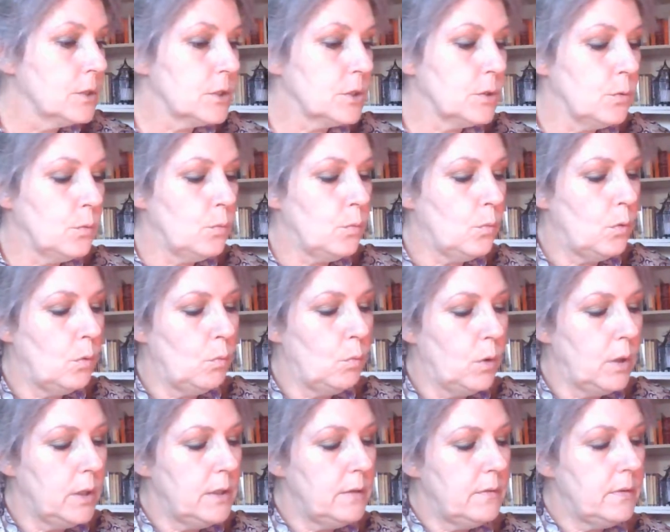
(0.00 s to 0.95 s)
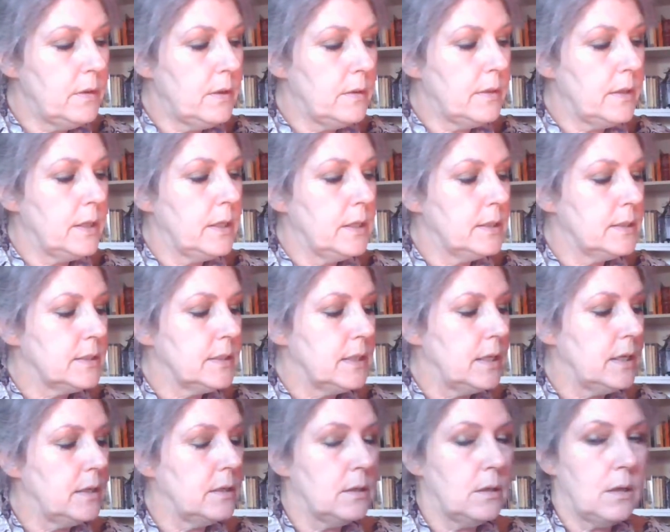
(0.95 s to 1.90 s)
So one of the things
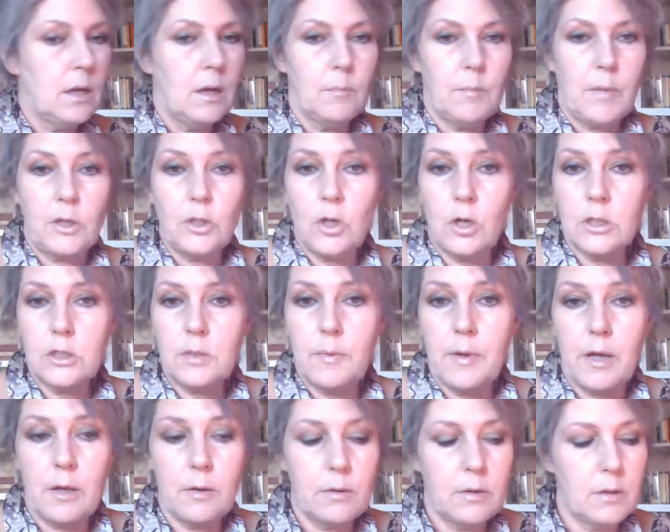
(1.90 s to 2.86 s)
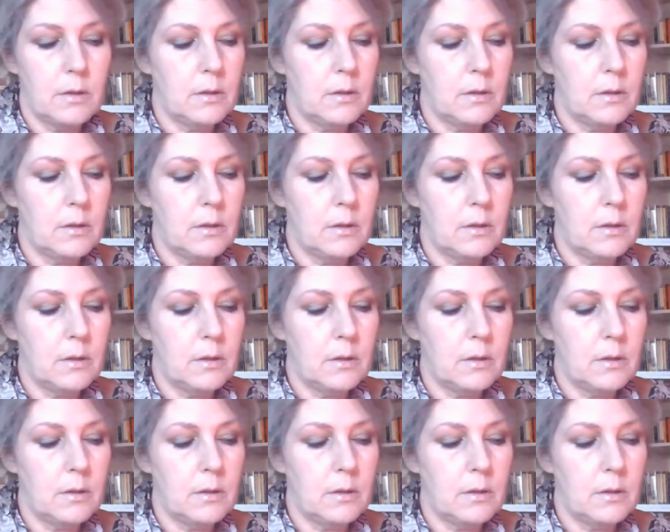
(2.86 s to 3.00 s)
that I talked about,